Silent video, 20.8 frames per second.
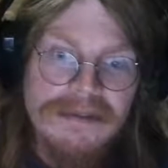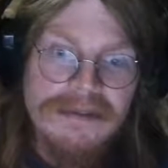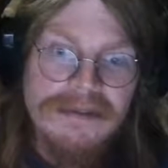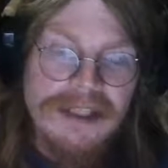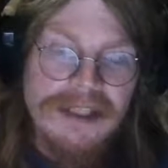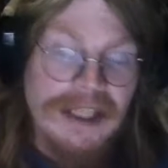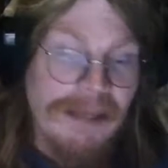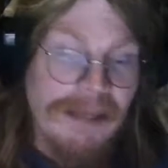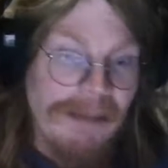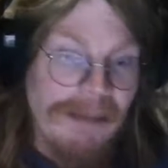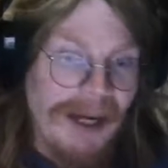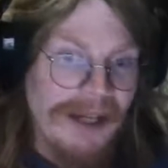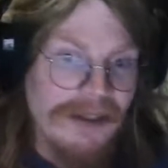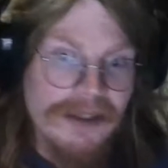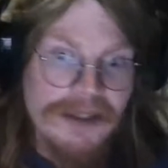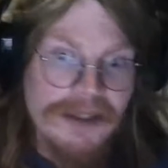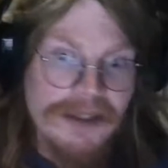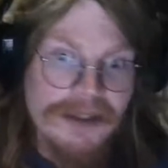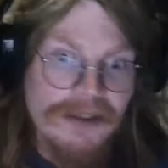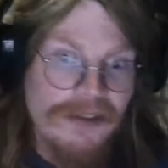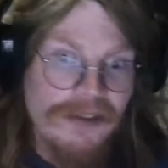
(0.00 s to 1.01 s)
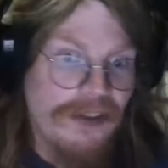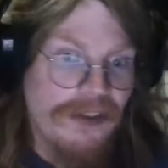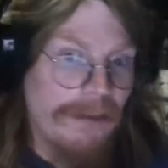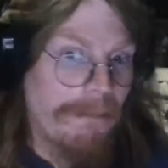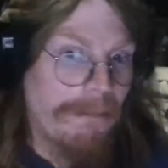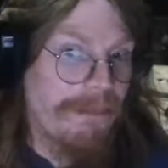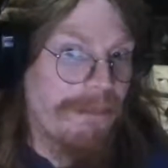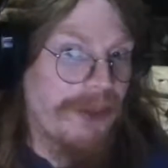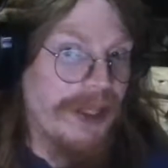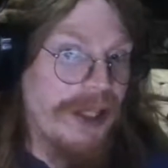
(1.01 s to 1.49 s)
You might learn
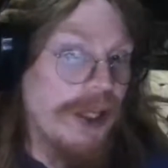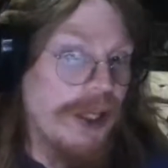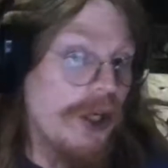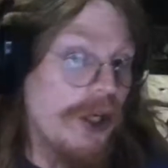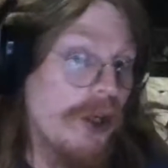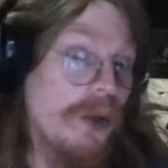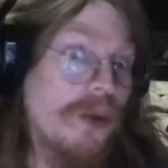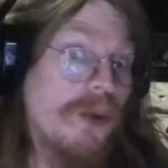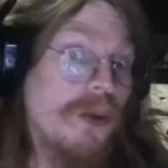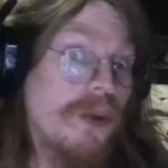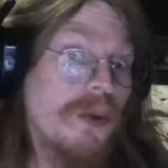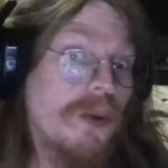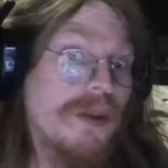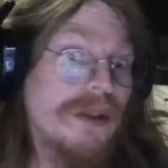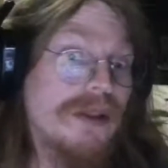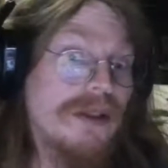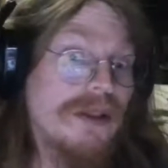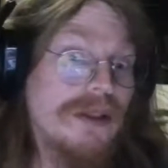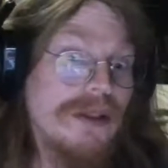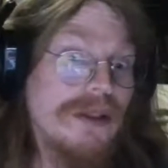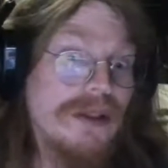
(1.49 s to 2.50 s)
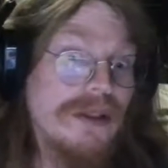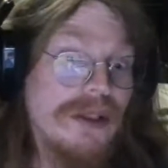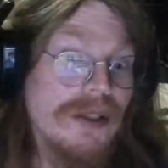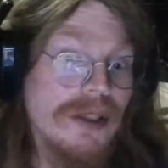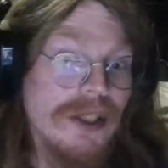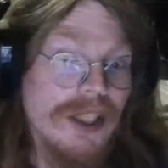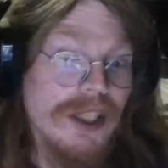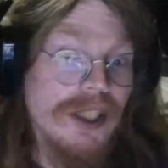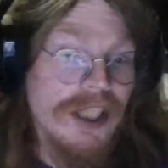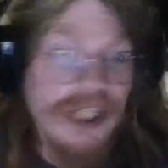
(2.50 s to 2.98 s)
something new.
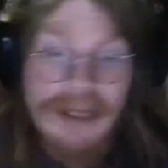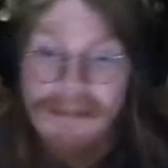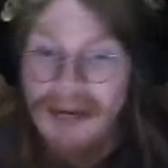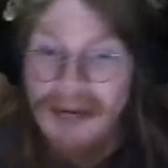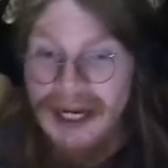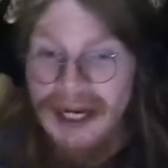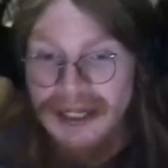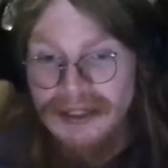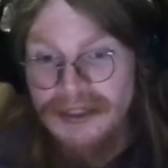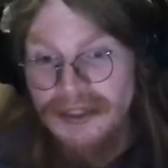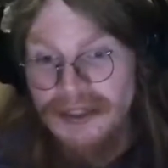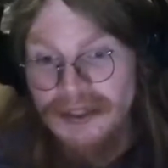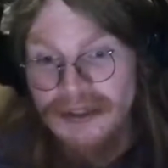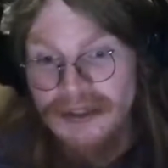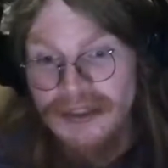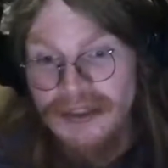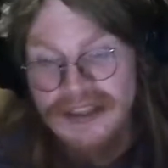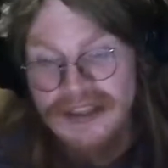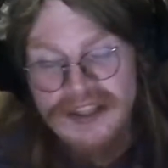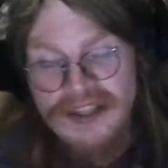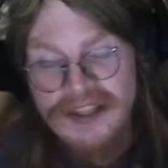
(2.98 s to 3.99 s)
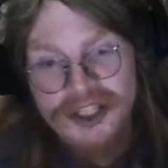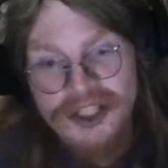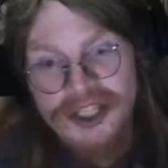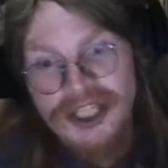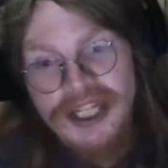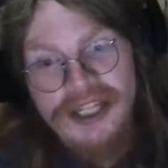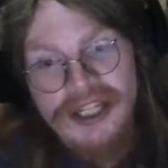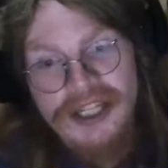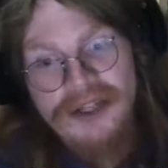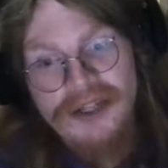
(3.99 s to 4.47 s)
You might learn that the
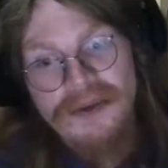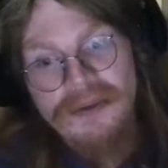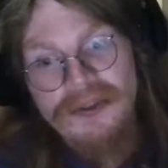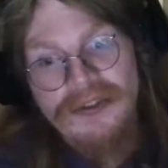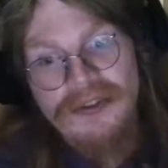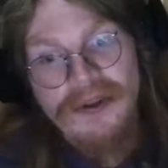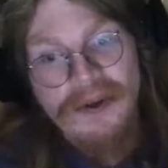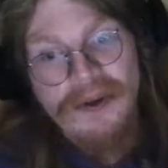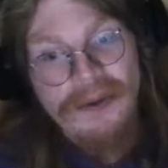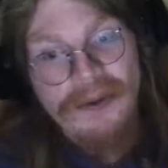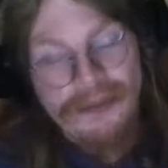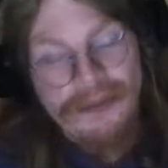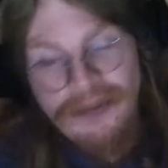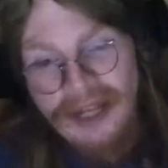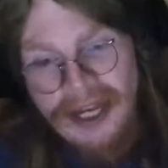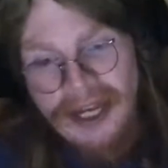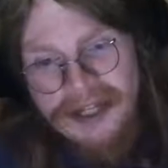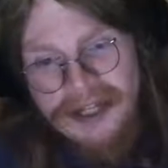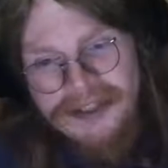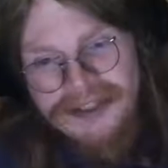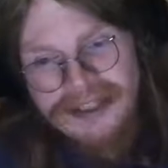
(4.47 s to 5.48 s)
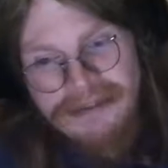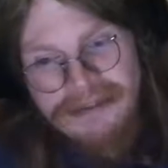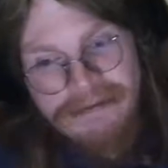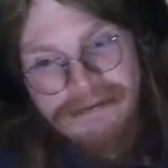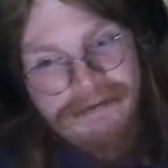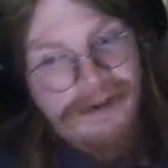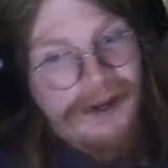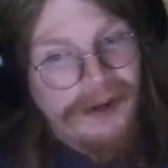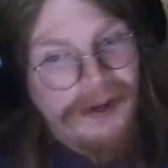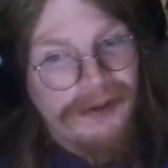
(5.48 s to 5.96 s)
shit you were told was actually
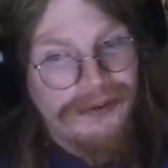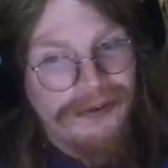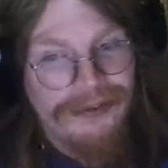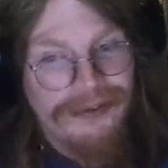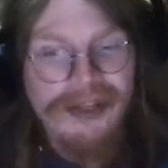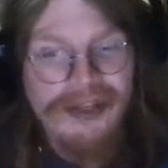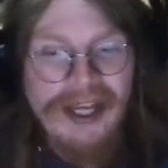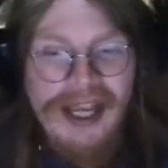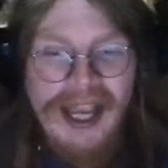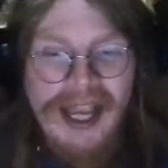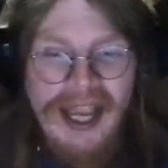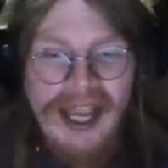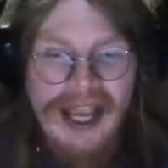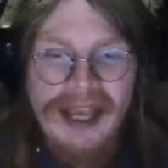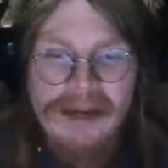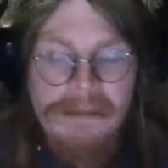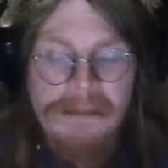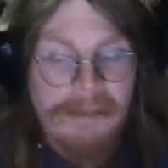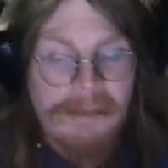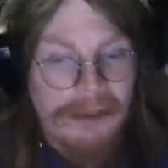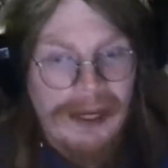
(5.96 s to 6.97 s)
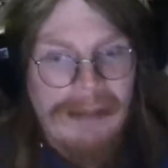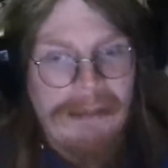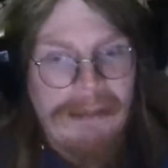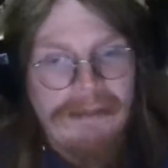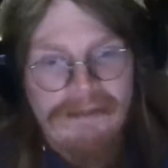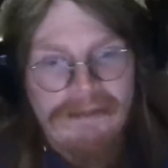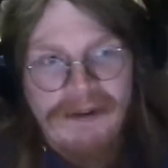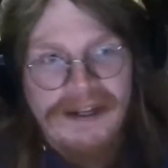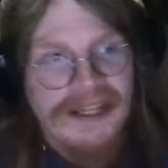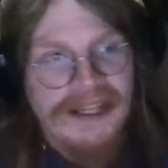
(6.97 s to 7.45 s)
false and
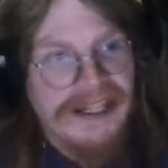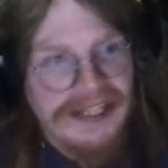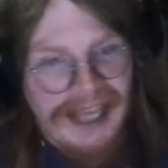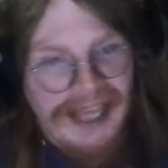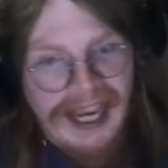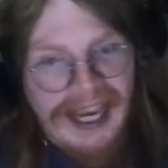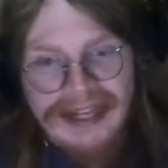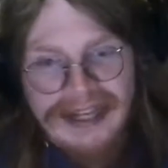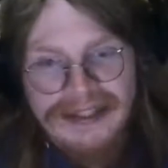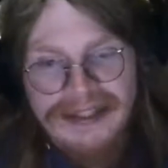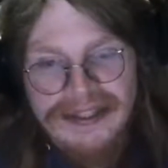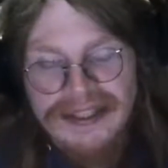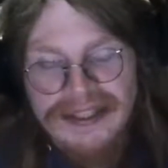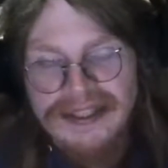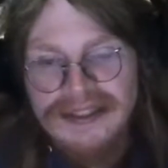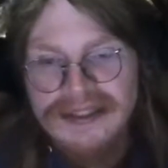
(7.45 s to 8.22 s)
propaganda.